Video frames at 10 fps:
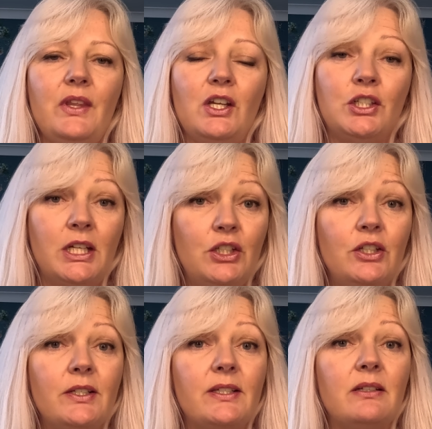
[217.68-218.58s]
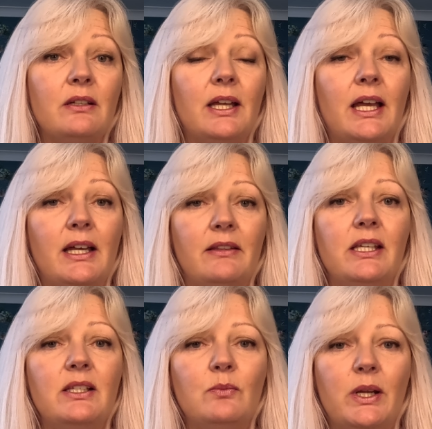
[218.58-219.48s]
She just had
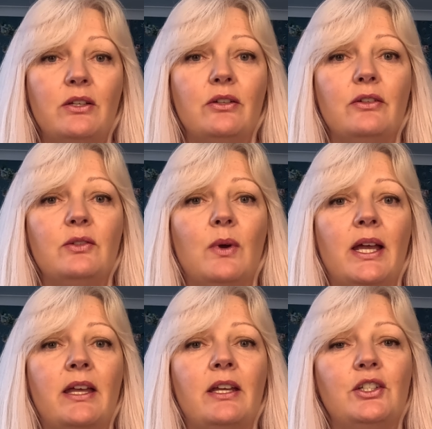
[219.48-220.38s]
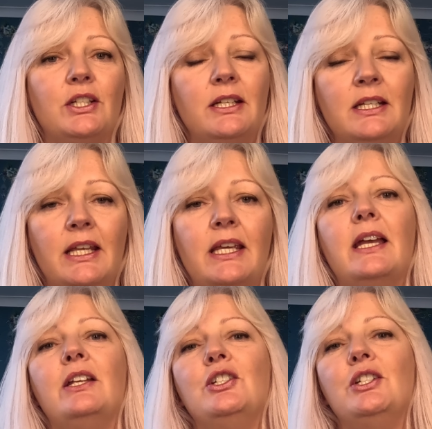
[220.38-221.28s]
these windows where she didn't
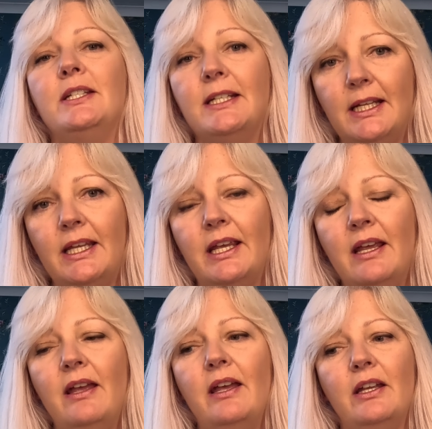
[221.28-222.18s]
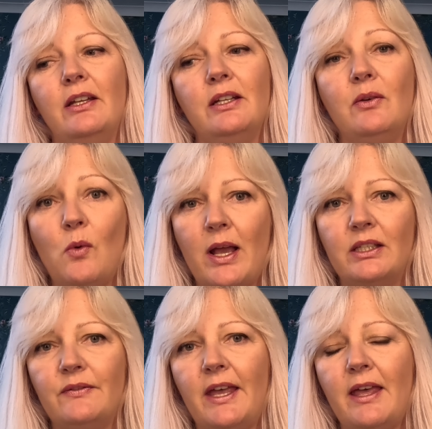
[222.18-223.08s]
eat and she did eat and it
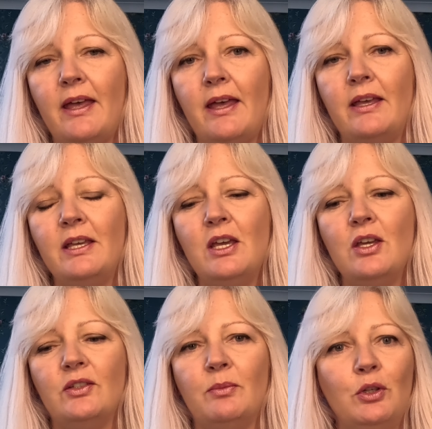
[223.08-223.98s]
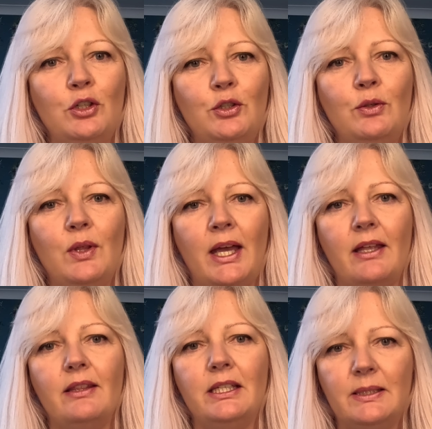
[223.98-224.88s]
worked for her. So I'm going to do
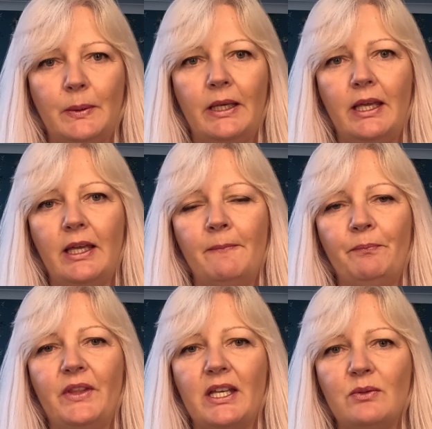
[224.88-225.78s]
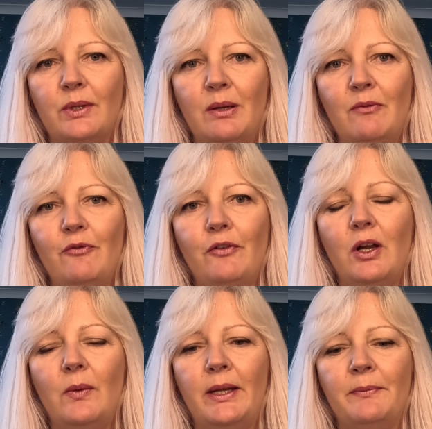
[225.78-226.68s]
that this week. That's what I'm
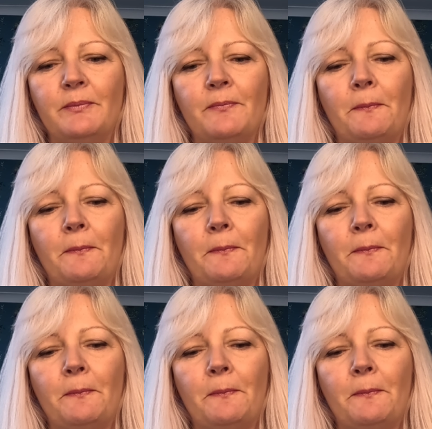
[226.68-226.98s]
following.